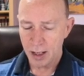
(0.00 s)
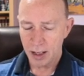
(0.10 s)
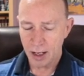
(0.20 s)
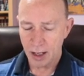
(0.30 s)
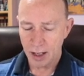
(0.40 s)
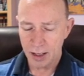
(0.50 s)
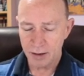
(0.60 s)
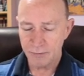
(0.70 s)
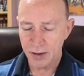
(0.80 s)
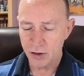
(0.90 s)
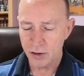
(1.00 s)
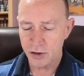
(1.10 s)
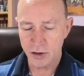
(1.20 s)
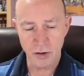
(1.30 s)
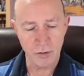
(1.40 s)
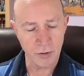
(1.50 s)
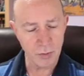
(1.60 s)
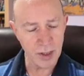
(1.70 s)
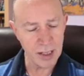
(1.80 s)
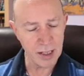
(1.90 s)
Uh, Ephesians 2
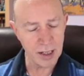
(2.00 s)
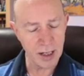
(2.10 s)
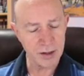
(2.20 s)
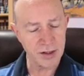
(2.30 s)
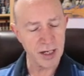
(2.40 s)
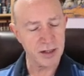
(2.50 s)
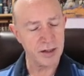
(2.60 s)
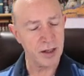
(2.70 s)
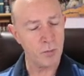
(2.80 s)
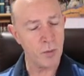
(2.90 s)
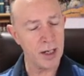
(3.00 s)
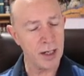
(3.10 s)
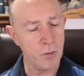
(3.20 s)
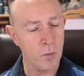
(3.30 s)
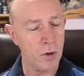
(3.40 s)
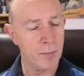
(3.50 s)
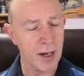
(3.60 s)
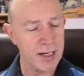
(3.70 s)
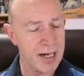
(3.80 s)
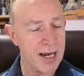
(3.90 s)
3 uh, says that we were
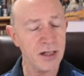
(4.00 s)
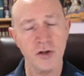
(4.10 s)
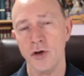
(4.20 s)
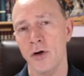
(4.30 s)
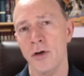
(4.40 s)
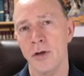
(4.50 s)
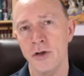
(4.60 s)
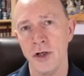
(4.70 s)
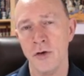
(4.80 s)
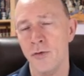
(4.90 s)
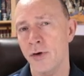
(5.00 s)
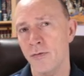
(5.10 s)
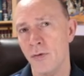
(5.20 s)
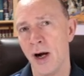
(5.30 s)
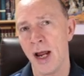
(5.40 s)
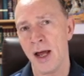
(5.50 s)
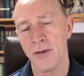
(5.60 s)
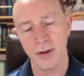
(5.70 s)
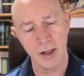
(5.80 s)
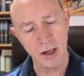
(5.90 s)
by nature children of
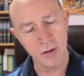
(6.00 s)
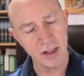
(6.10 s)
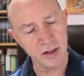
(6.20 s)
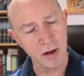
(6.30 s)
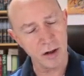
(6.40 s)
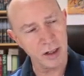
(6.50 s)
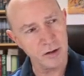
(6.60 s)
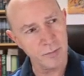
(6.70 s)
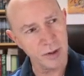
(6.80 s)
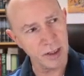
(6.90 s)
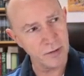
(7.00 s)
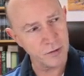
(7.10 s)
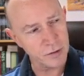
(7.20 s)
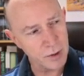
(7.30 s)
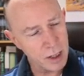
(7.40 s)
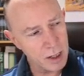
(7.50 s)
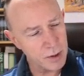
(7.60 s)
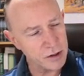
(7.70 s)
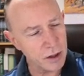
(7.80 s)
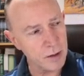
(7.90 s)
wrath. And here he's talking to believers, but
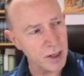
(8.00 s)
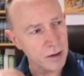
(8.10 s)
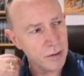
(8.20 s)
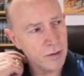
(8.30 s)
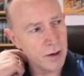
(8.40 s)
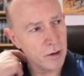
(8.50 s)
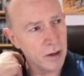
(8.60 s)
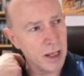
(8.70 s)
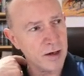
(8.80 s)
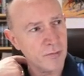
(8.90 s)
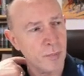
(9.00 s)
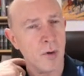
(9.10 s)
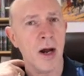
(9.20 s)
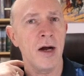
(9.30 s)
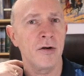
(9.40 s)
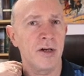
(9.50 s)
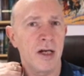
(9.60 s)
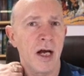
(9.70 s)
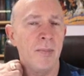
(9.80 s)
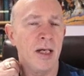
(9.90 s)
he's talking about their life prior to
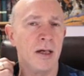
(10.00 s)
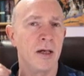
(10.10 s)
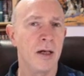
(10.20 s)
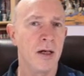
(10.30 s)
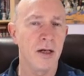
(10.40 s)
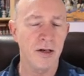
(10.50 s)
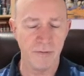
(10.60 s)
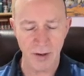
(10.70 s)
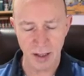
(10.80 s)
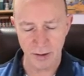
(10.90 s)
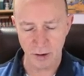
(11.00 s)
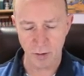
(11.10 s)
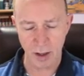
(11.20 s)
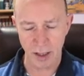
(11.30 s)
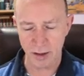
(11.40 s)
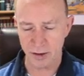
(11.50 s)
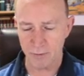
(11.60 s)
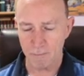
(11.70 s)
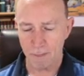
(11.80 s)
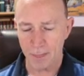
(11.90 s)
coming to faith in Christ,
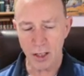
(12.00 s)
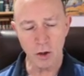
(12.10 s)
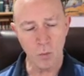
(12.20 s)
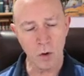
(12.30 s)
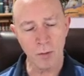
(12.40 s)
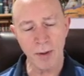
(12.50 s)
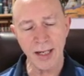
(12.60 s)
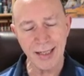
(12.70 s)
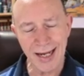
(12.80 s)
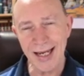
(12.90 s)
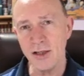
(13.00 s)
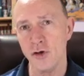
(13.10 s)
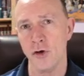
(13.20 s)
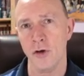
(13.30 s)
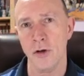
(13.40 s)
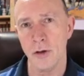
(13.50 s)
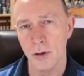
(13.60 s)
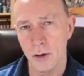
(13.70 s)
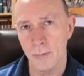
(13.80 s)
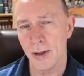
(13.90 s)
that you were by nature,
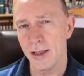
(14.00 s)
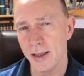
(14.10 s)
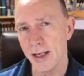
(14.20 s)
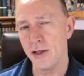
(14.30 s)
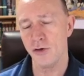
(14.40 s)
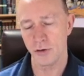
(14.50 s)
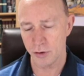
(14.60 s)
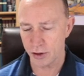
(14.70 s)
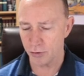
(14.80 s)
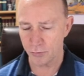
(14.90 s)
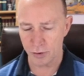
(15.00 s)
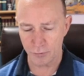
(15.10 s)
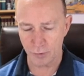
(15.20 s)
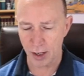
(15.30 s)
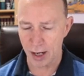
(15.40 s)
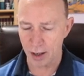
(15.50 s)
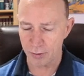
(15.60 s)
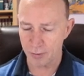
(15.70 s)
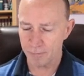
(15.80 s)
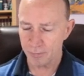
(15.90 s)
by nature children of wrath.